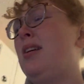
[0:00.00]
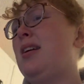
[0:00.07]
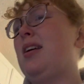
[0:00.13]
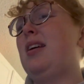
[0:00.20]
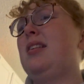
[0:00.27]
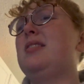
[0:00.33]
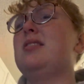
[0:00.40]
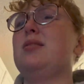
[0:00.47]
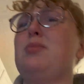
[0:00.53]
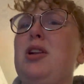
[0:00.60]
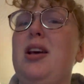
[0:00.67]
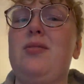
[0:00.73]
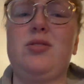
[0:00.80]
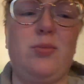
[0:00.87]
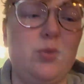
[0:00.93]
And I'm gonna
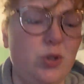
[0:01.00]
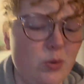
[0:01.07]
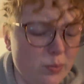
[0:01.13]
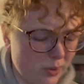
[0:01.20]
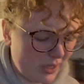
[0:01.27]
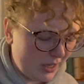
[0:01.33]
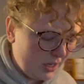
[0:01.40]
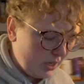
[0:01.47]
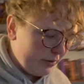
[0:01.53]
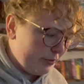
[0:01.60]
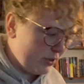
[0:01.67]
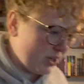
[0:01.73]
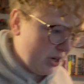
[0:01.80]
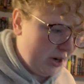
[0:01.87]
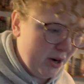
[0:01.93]
have some soup
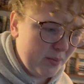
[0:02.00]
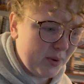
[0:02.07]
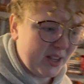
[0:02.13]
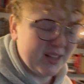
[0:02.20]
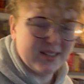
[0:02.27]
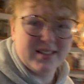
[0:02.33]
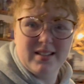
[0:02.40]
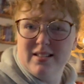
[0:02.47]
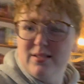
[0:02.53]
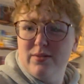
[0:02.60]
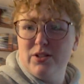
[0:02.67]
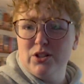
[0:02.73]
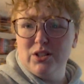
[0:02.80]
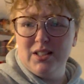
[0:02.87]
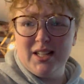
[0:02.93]
for dinner because it is officially